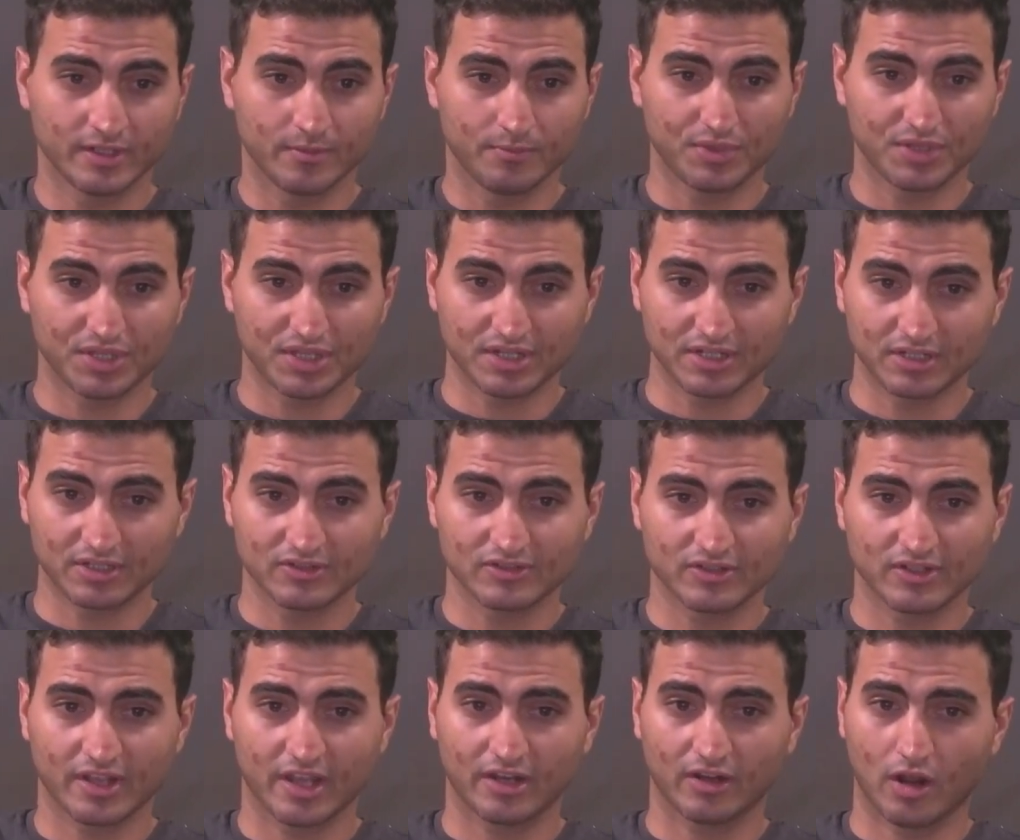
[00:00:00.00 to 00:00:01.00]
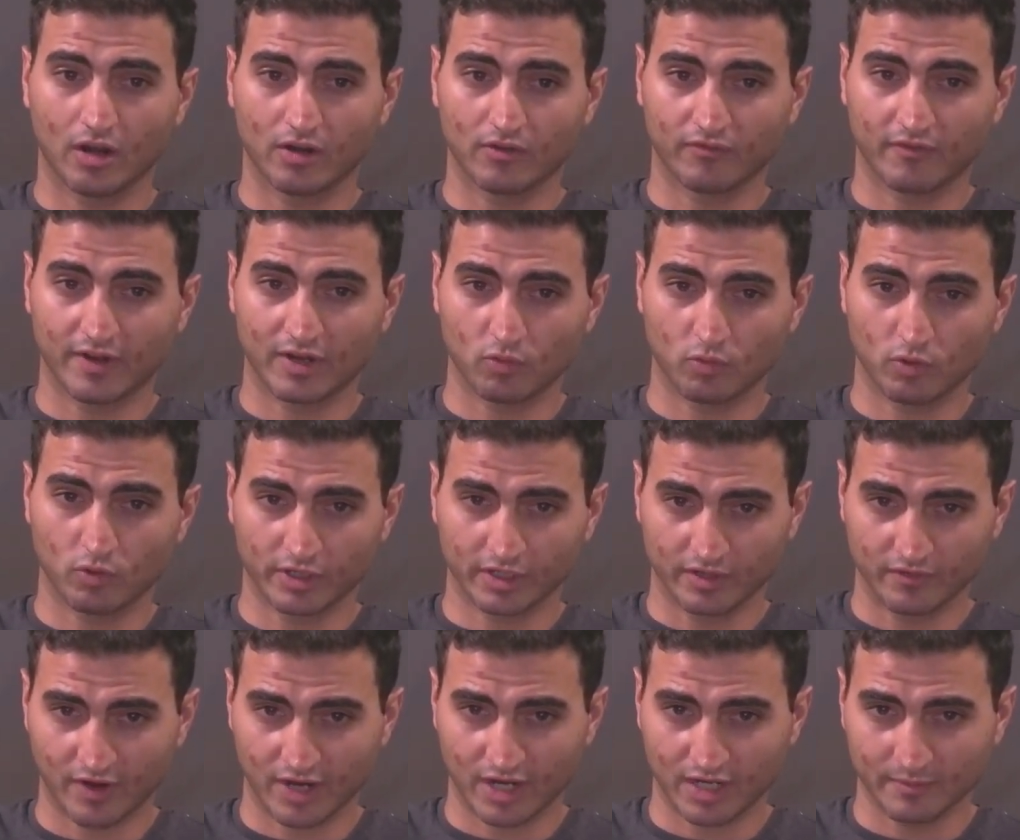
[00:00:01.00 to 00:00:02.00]
beatings, and unfair work
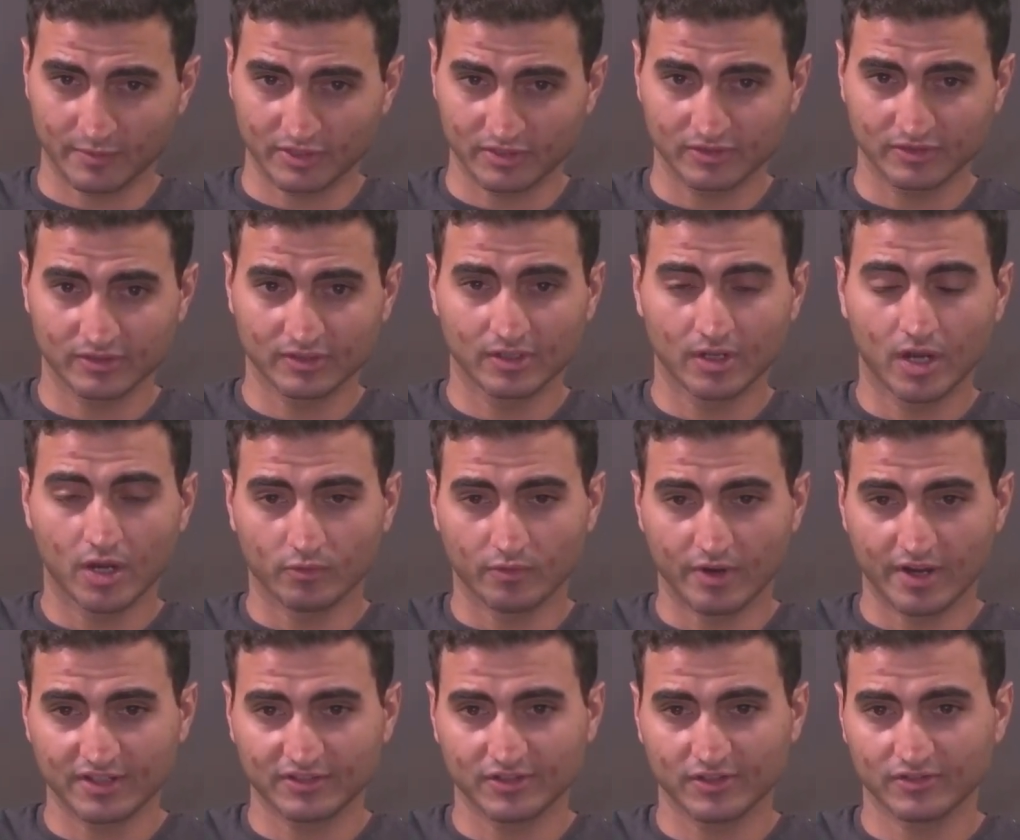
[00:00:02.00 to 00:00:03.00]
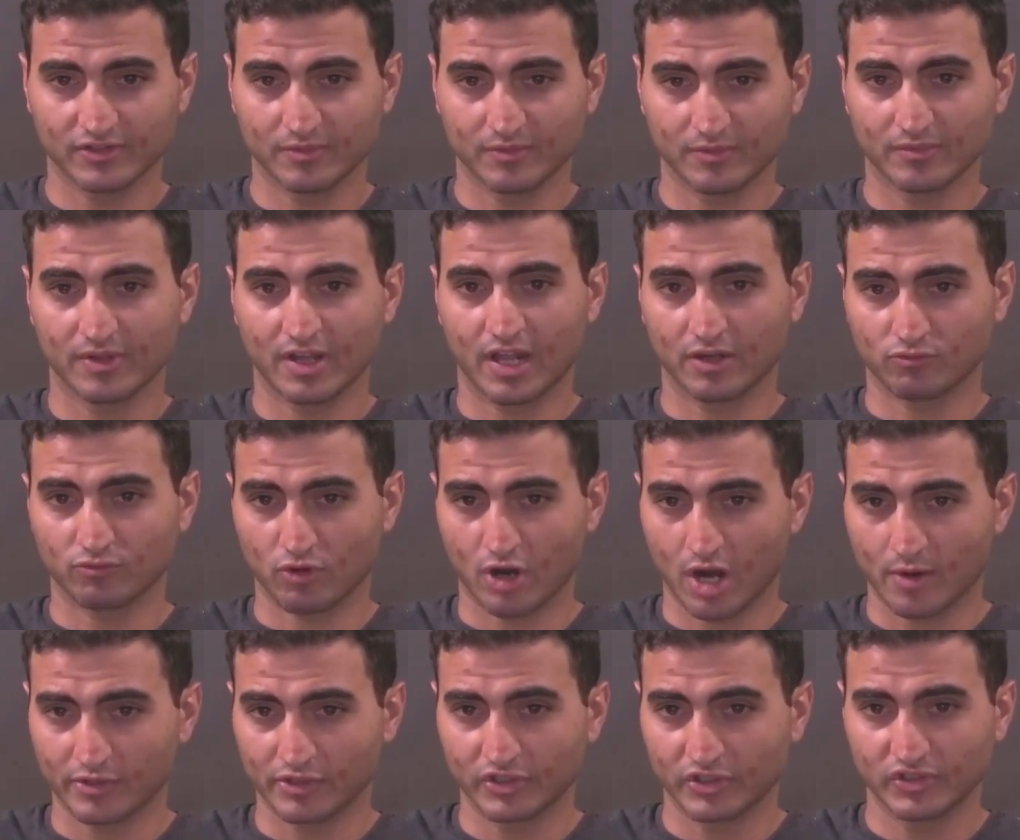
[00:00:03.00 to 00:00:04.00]
environments, racism and
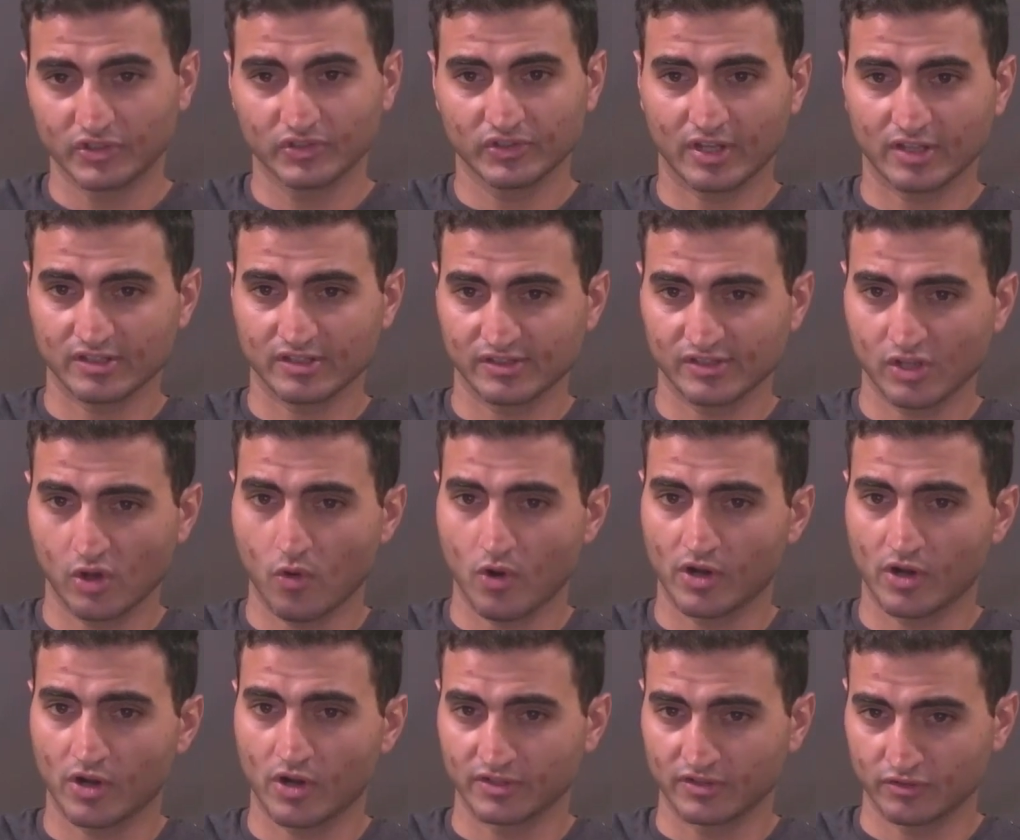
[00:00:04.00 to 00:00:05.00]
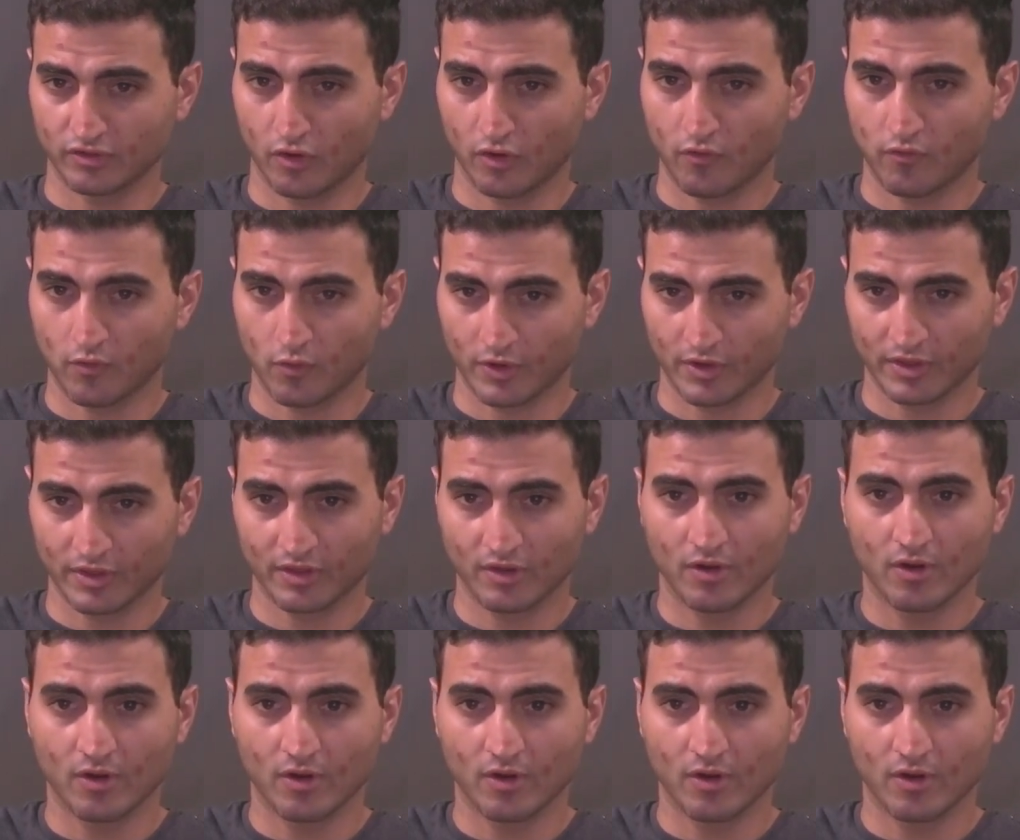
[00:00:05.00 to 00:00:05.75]
robberies, and so on and so forth,